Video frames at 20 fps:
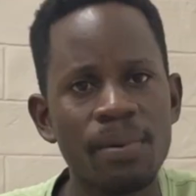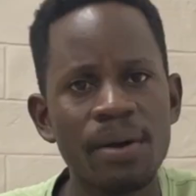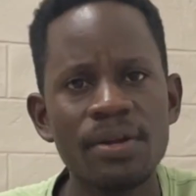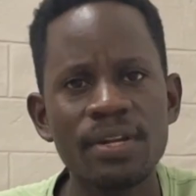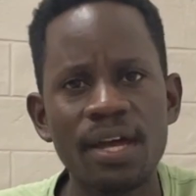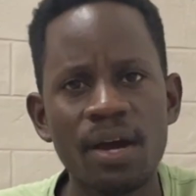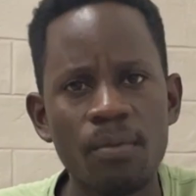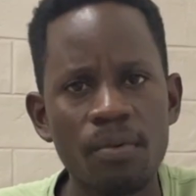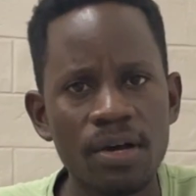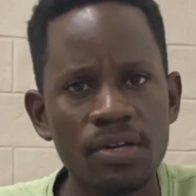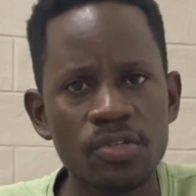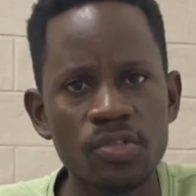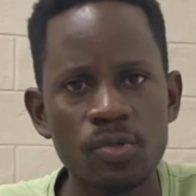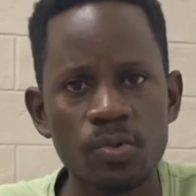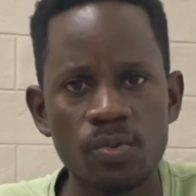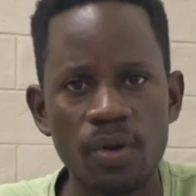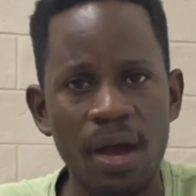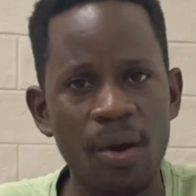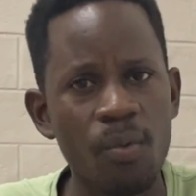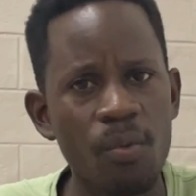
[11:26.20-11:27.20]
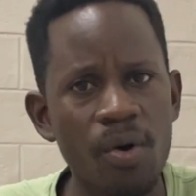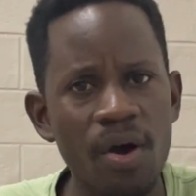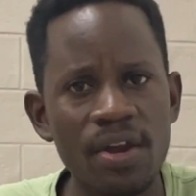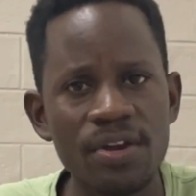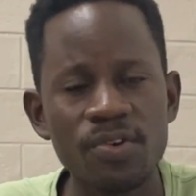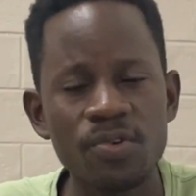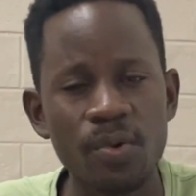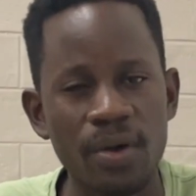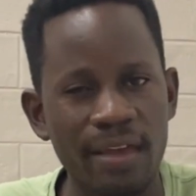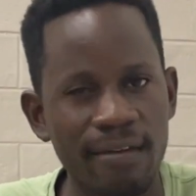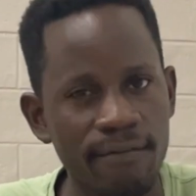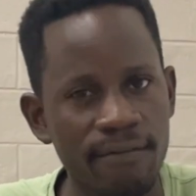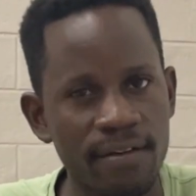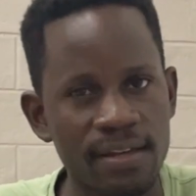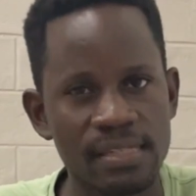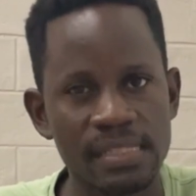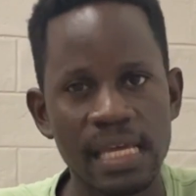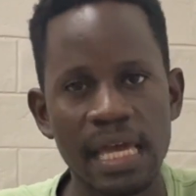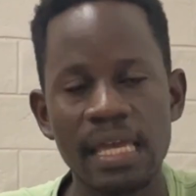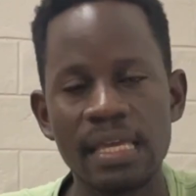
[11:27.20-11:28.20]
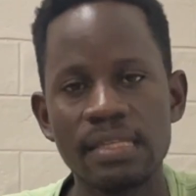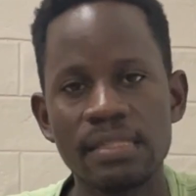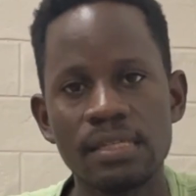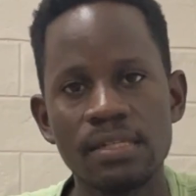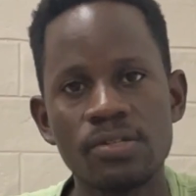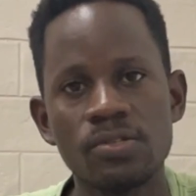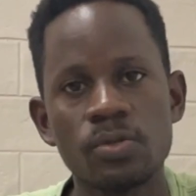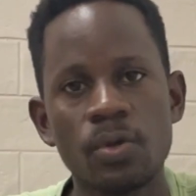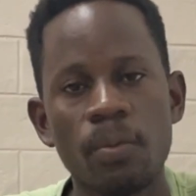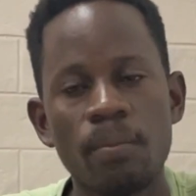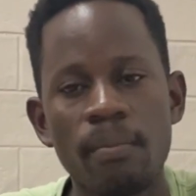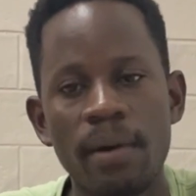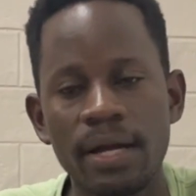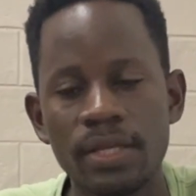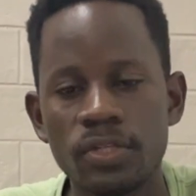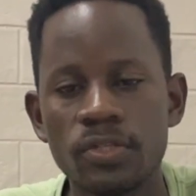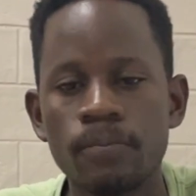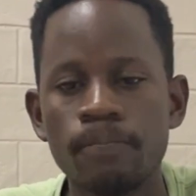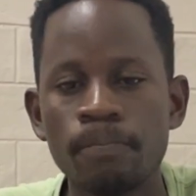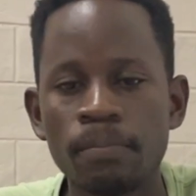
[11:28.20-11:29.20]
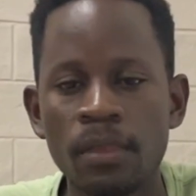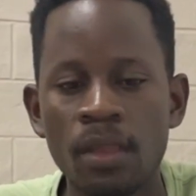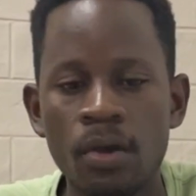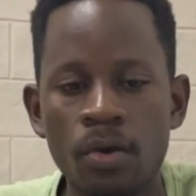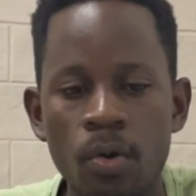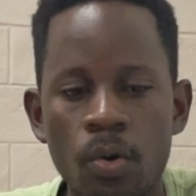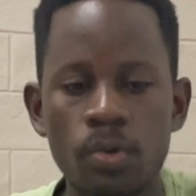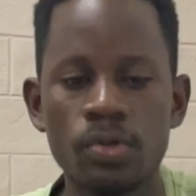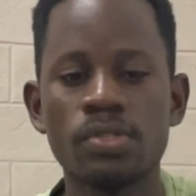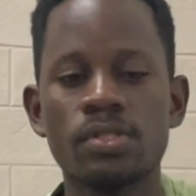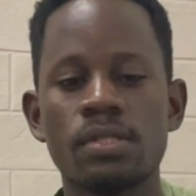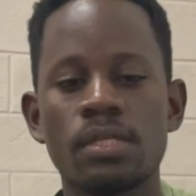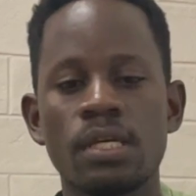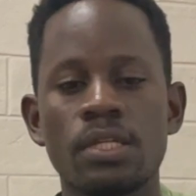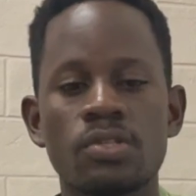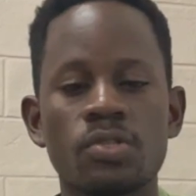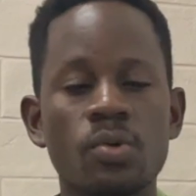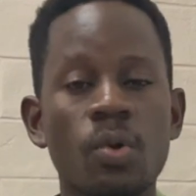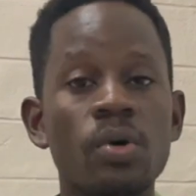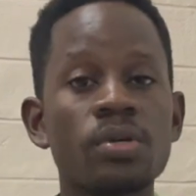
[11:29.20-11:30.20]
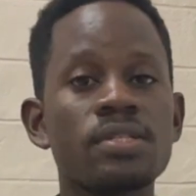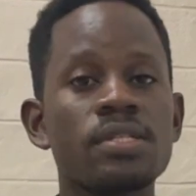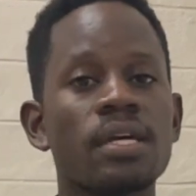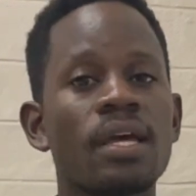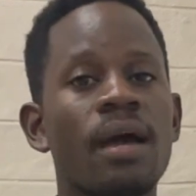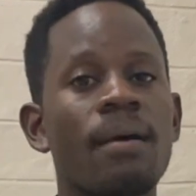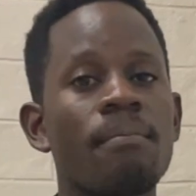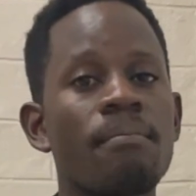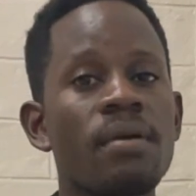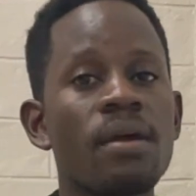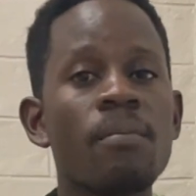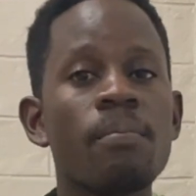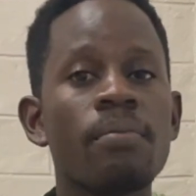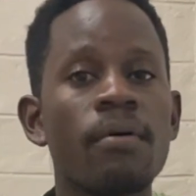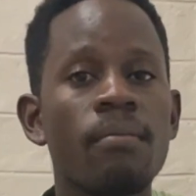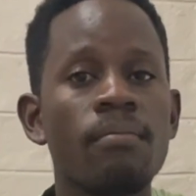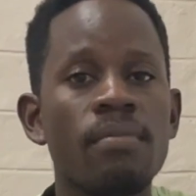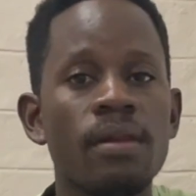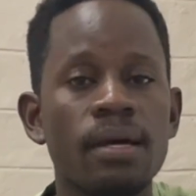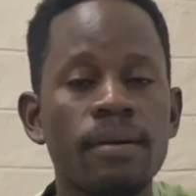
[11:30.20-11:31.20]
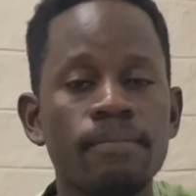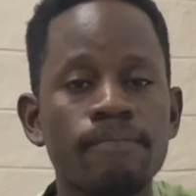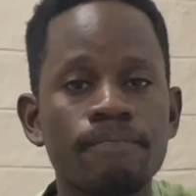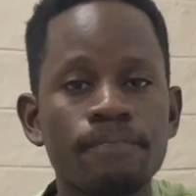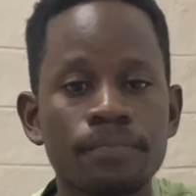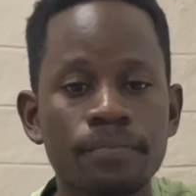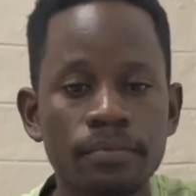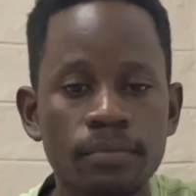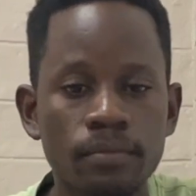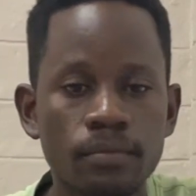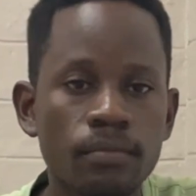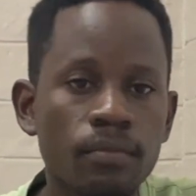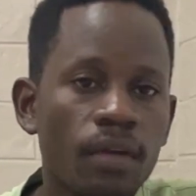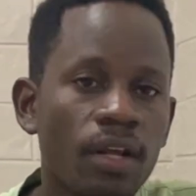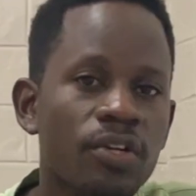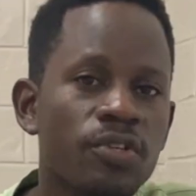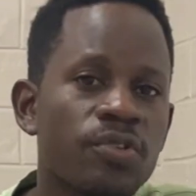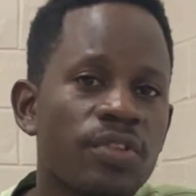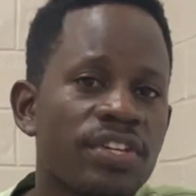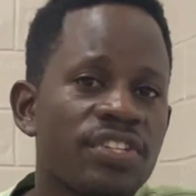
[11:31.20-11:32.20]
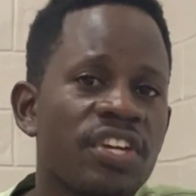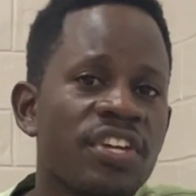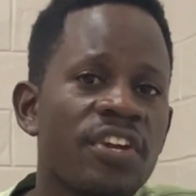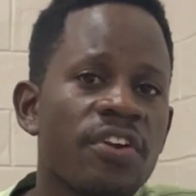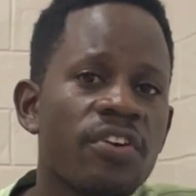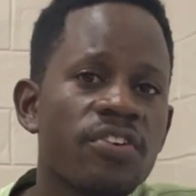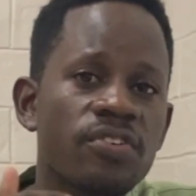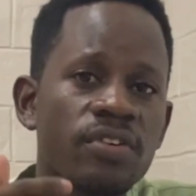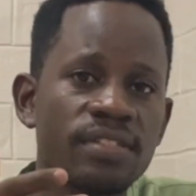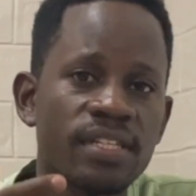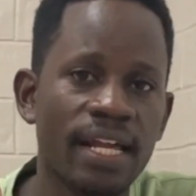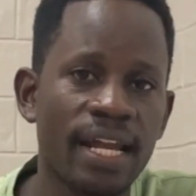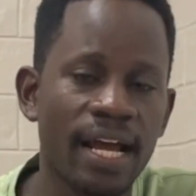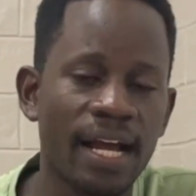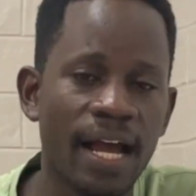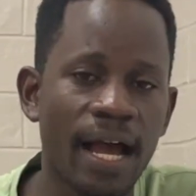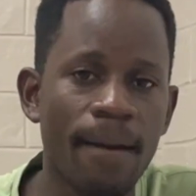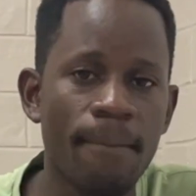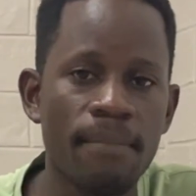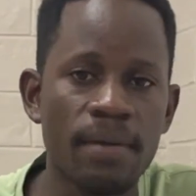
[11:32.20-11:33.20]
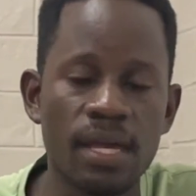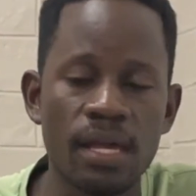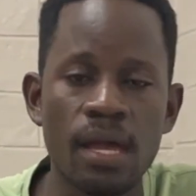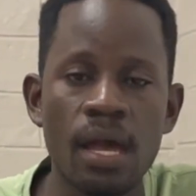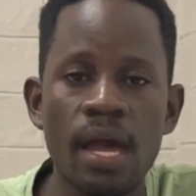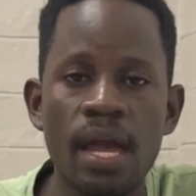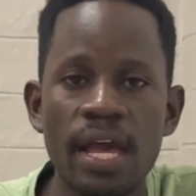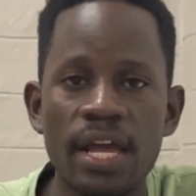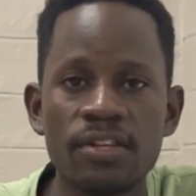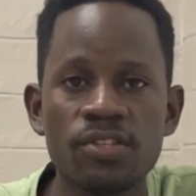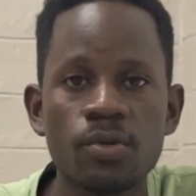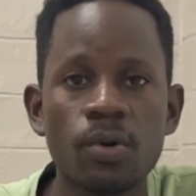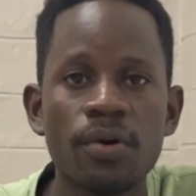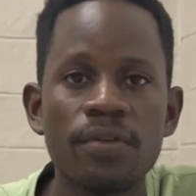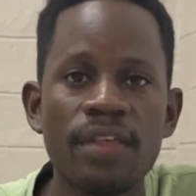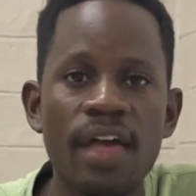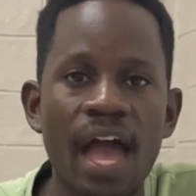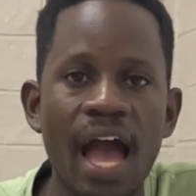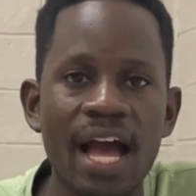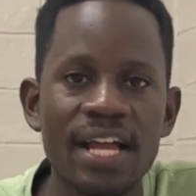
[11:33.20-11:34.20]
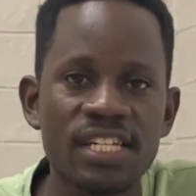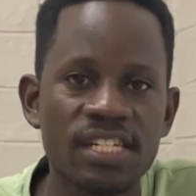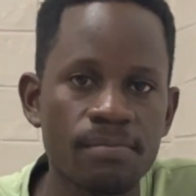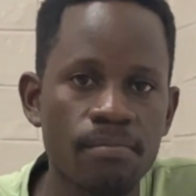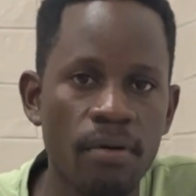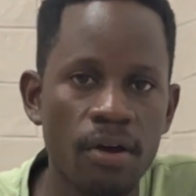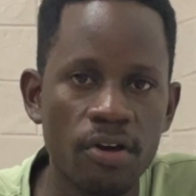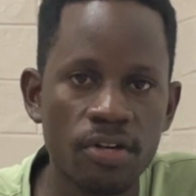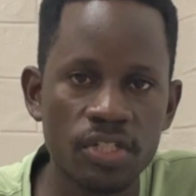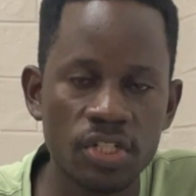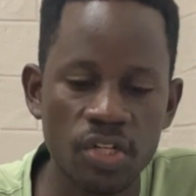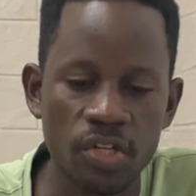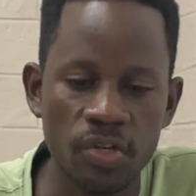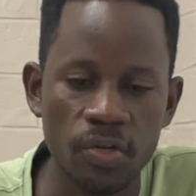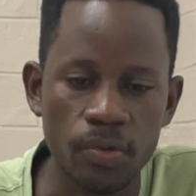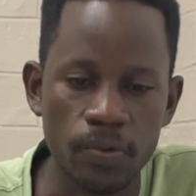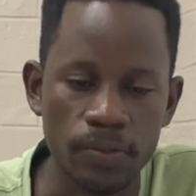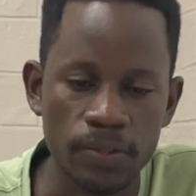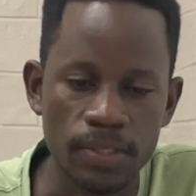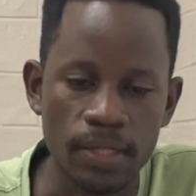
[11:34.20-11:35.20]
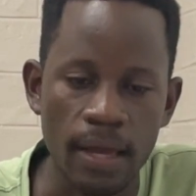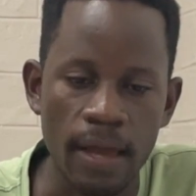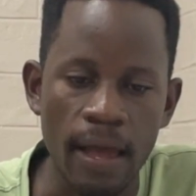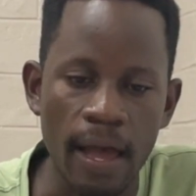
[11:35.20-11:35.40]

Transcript: point I want to emphasize it so much because it's causing a big problem to the generations that are coming. It's called the antibiotic use.